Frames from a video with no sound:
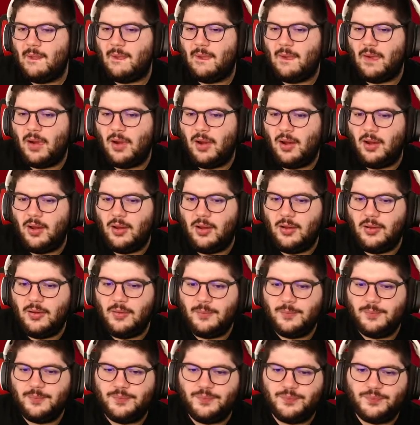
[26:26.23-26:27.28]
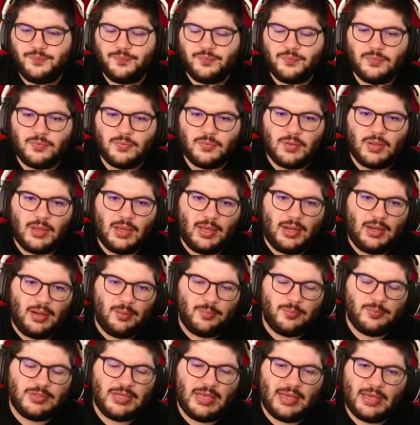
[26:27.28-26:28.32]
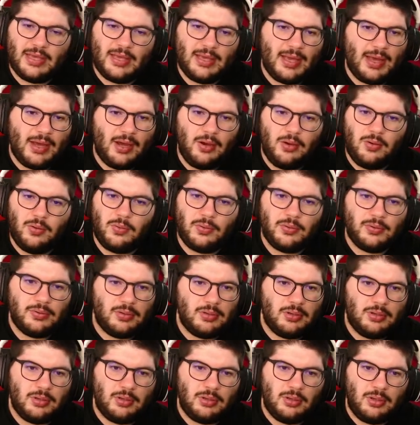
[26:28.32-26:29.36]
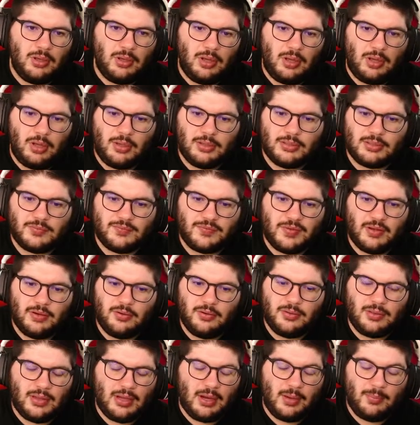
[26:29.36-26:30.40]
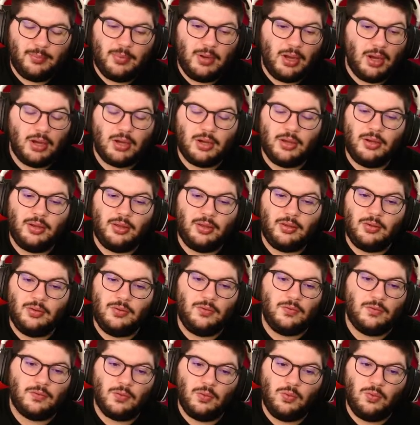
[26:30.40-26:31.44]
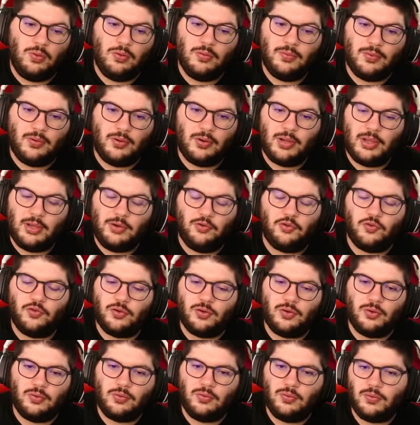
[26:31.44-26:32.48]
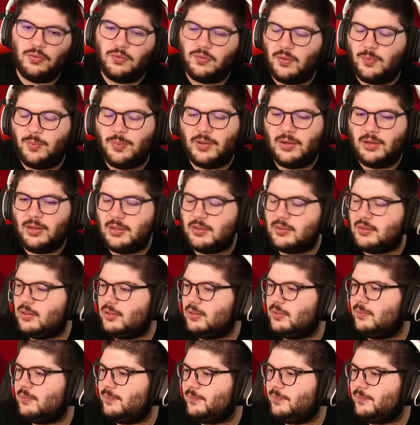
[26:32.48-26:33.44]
And I'm taking out a defender that I'm not going to use or they're injured or something like that.